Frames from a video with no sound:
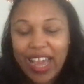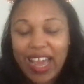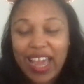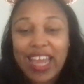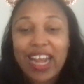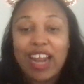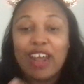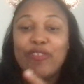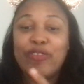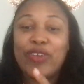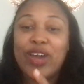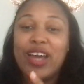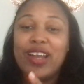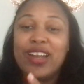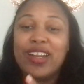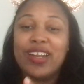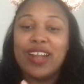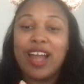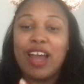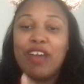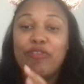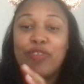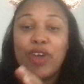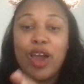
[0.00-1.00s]
And I
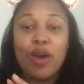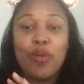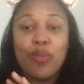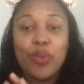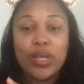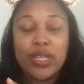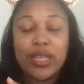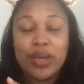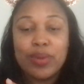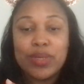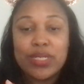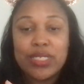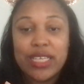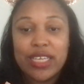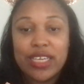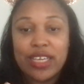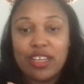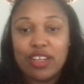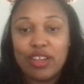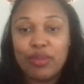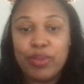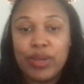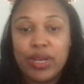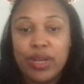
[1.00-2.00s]
found one that was
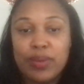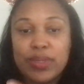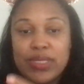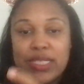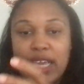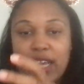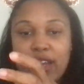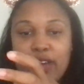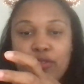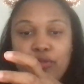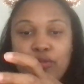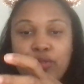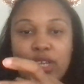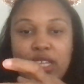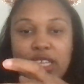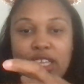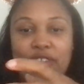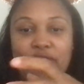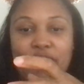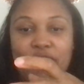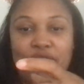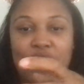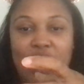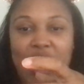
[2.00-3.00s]
singular, but it was like really
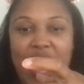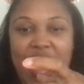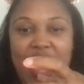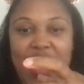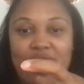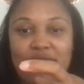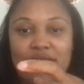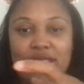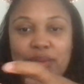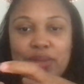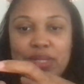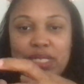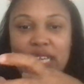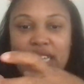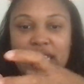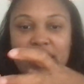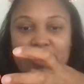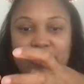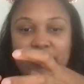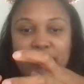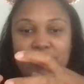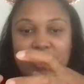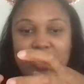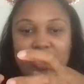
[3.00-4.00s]
fat. It was like
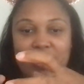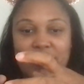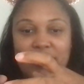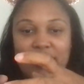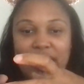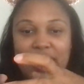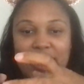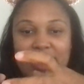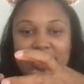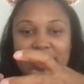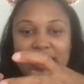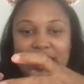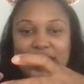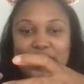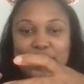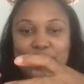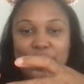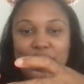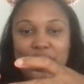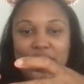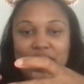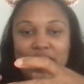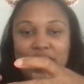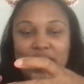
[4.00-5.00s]
really like this
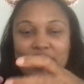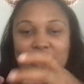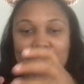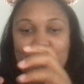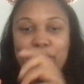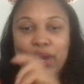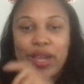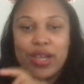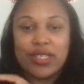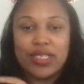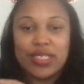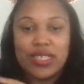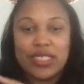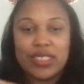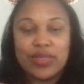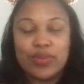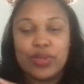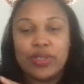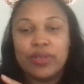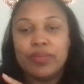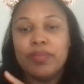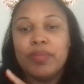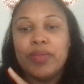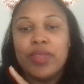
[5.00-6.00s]
big compared to this
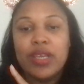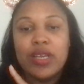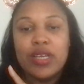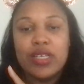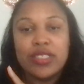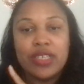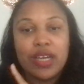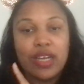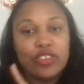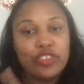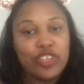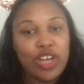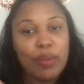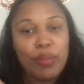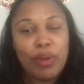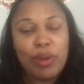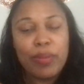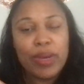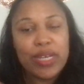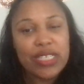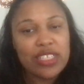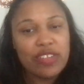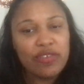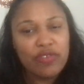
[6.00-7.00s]
one. So I'll try my
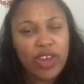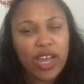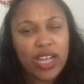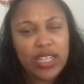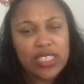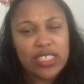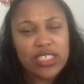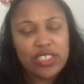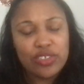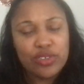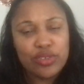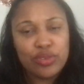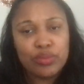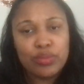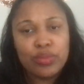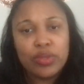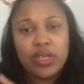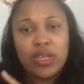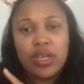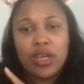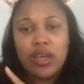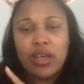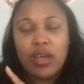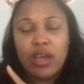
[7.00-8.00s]
best to find this dupe.
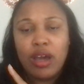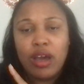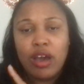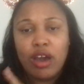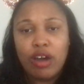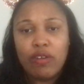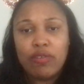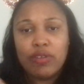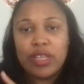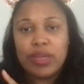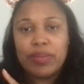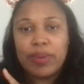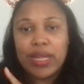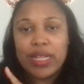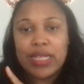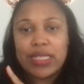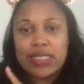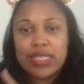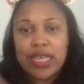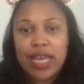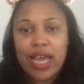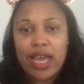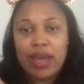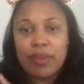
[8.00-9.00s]
Hopefully by the
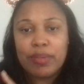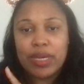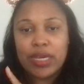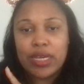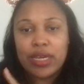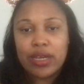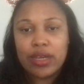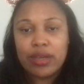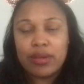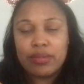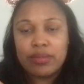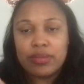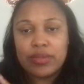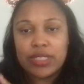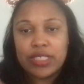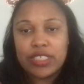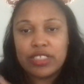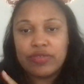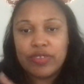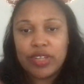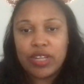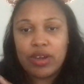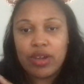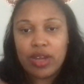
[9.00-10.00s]
time
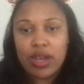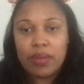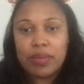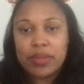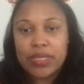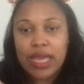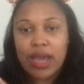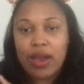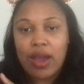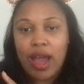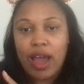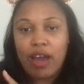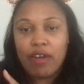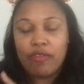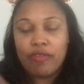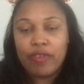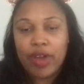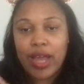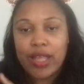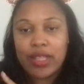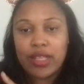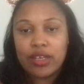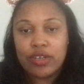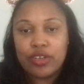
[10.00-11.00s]
this video comes out, I'll
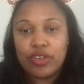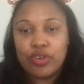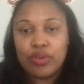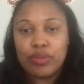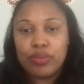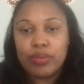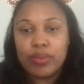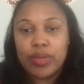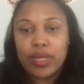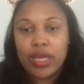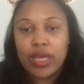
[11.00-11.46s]
find the dupe.